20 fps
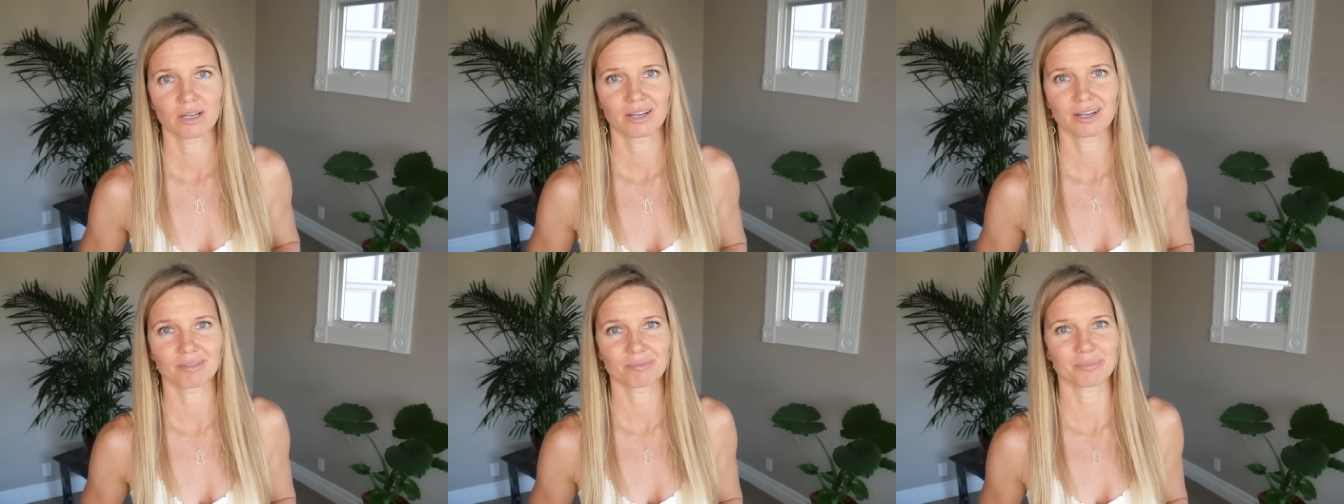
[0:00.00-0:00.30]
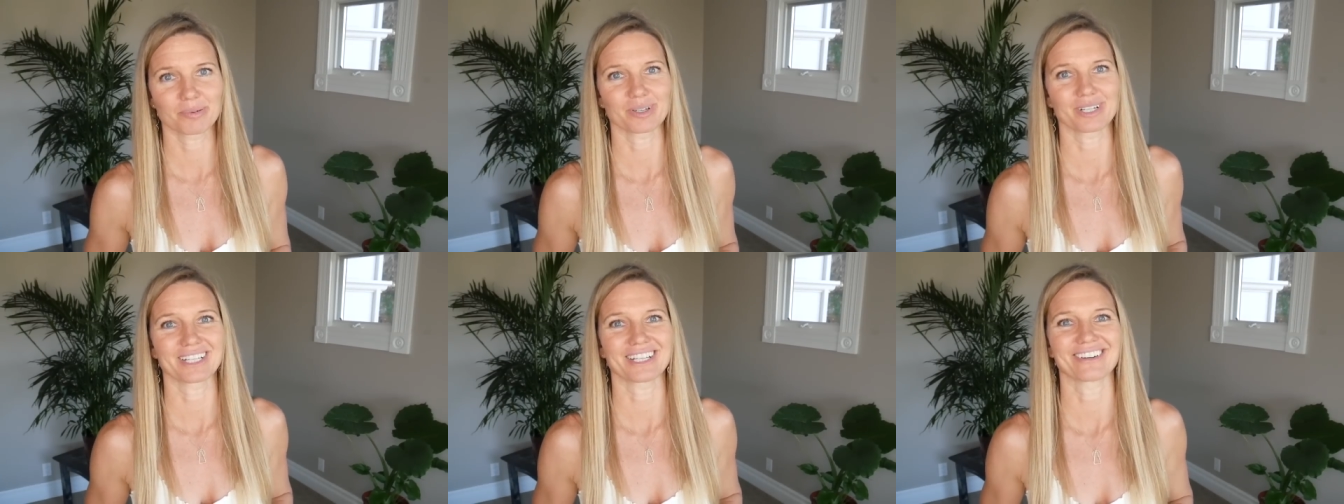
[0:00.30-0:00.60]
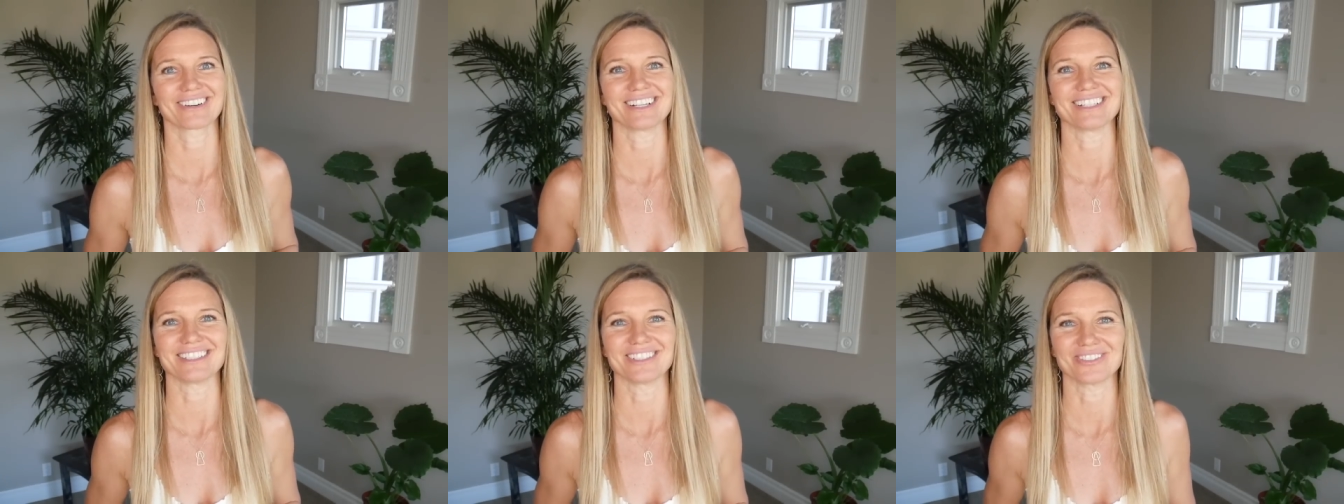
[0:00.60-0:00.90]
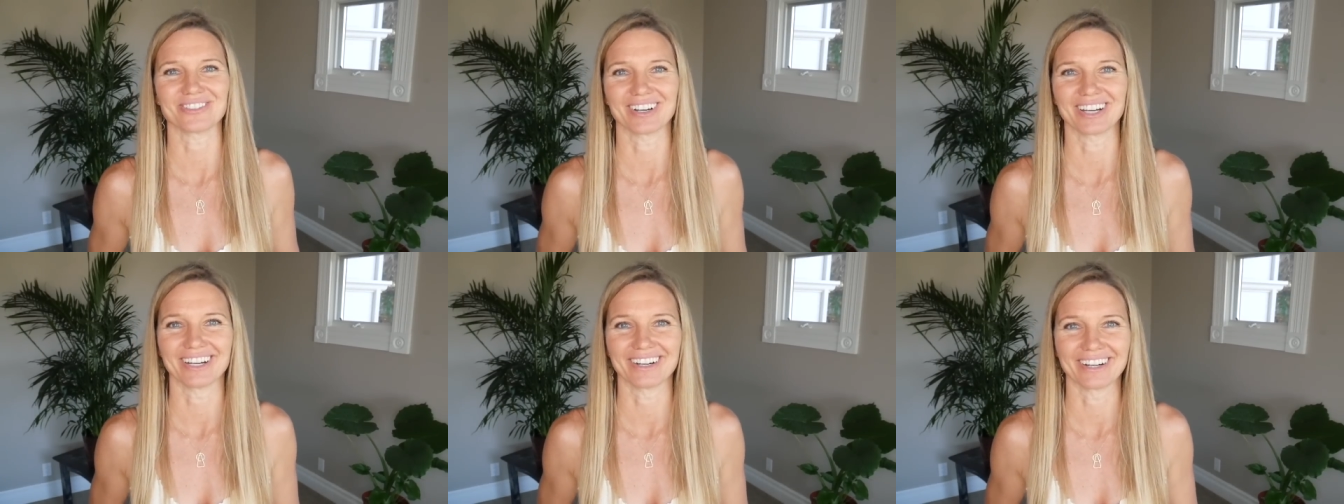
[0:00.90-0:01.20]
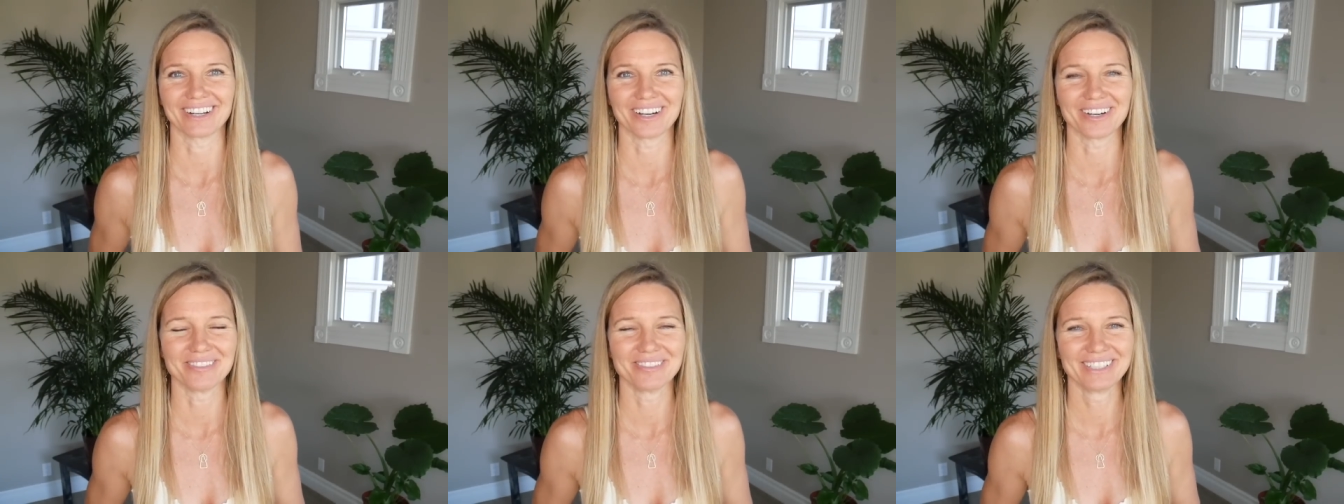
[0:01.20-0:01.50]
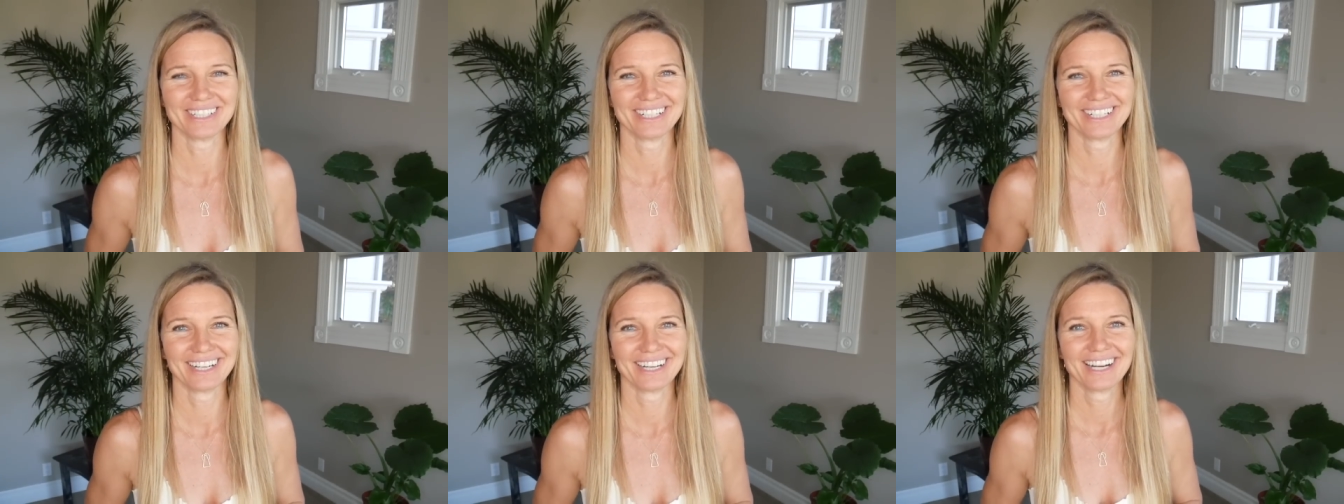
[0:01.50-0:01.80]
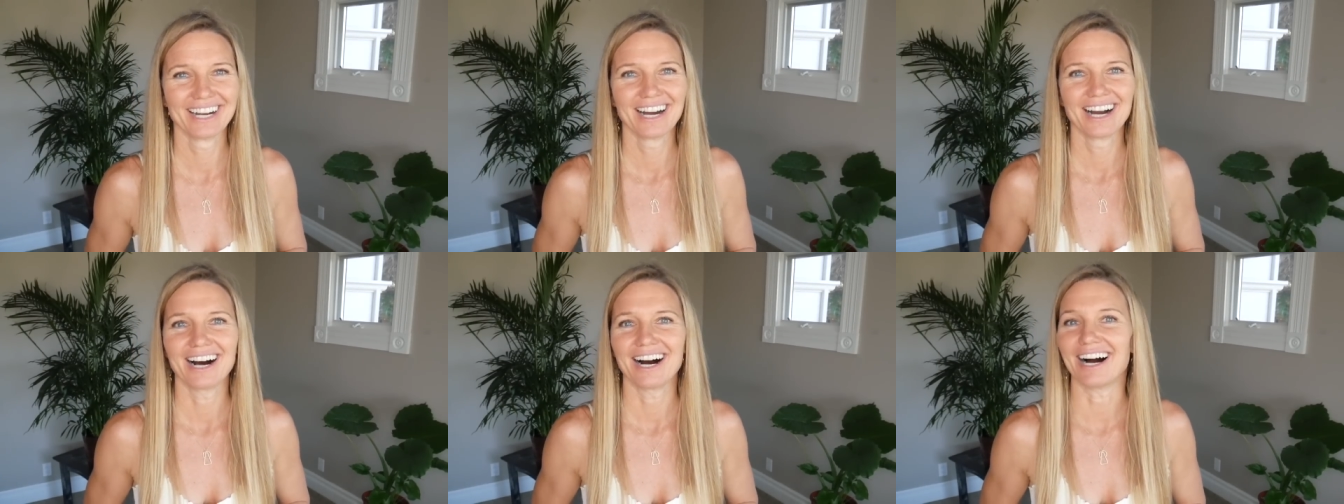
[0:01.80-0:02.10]
I'm pretty crazy fired up.
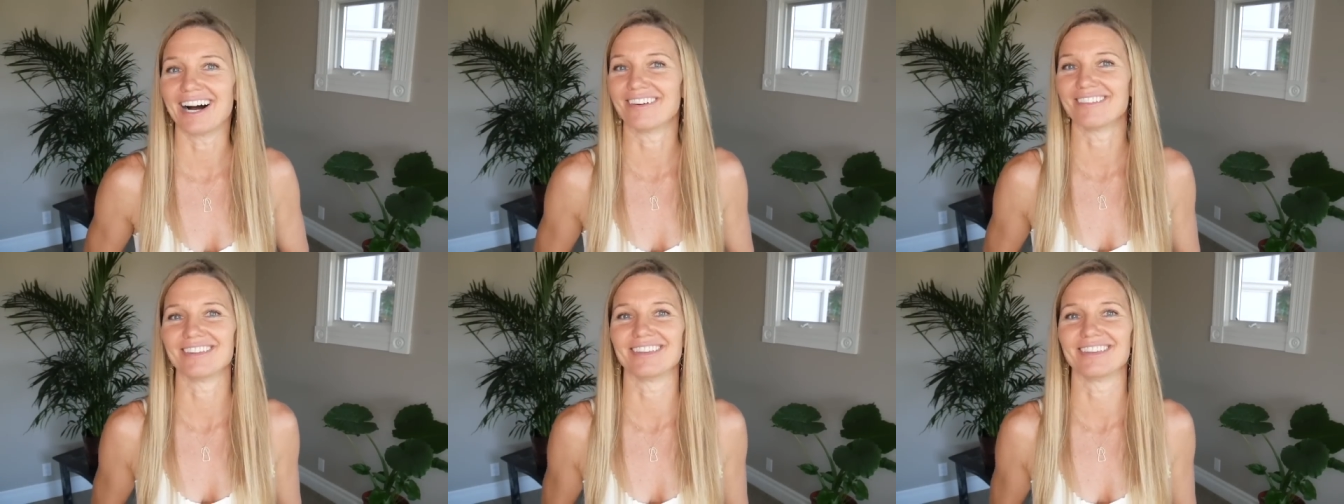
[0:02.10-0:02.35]
I